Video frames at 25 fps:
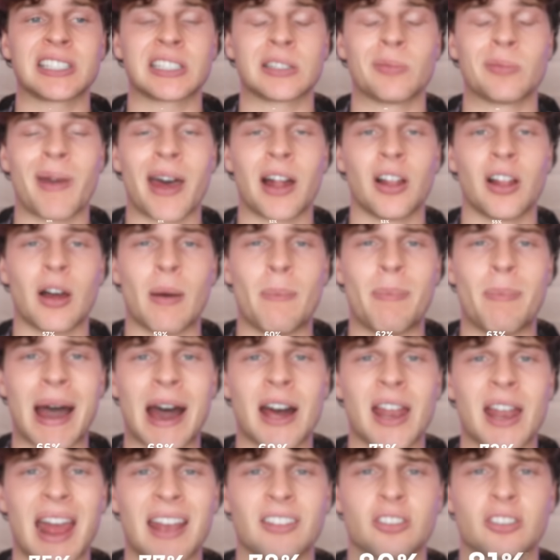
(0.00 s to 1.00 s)
smell
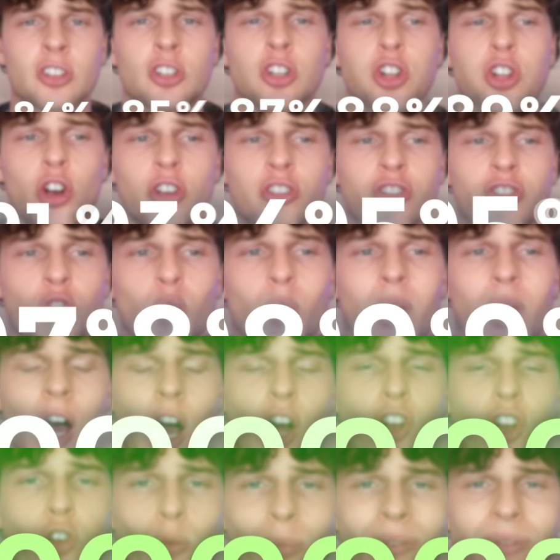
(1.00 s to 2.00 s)
about as close to
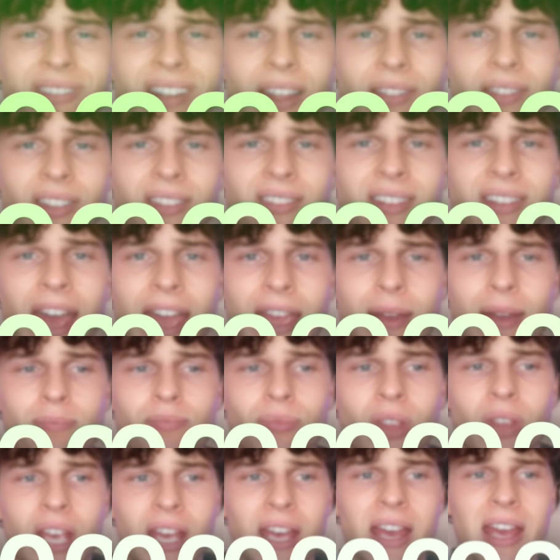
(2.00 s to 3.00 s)
100% the
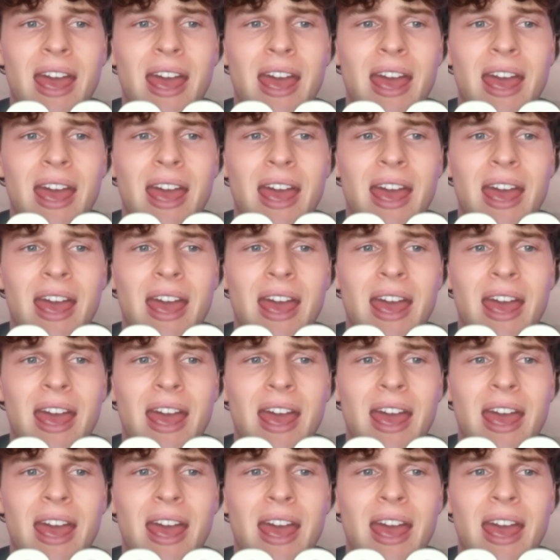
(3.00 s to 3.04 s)
same